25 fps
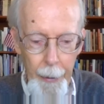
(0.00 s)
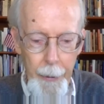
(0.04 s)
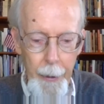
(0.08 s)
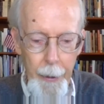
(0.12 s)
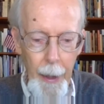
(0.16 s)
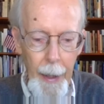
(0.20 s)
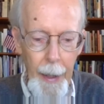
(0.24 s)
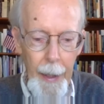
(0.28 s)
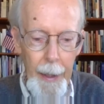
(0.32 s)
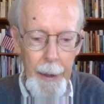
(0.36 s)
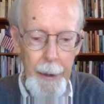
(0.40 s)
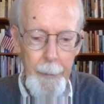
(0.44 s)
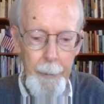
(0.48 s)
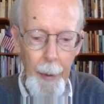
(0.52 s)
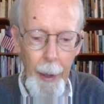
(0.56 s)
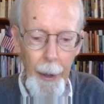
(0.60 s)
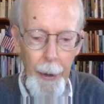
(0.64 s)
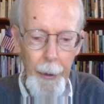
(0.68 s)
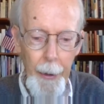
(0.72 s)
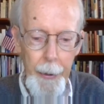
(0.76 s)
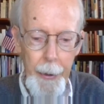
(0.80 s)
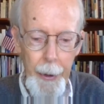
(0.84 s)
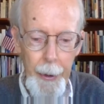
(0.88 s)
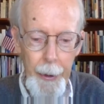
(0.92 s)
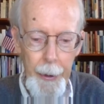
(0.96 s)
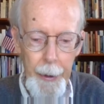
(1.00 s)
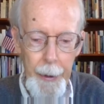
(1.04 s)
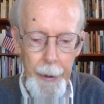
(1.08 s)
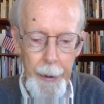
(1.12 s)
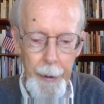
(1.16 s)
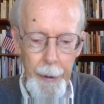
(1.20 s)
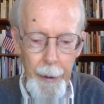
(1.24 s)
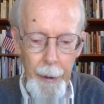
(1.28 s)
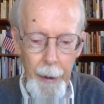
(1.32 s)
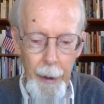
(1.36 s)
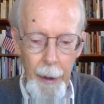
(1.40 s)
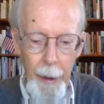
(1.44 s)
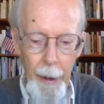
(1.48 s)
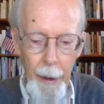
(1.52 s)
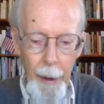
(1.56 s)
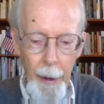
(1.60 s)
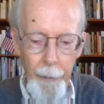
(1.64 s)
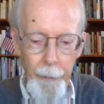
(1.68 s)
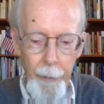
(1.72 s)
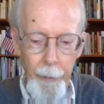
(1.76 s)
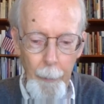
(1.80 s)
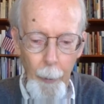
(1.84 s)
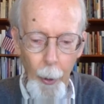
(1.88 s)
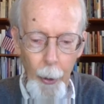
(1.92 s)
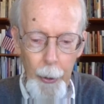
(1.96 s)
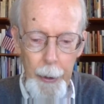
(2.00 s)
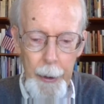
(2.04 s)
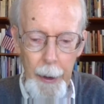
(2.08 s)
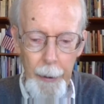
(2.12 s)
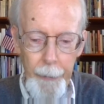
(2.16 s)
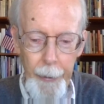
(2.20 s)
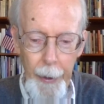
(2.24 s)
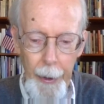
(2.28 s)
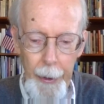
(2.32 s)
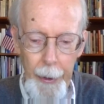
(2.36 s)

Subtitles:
in today's marriages. For most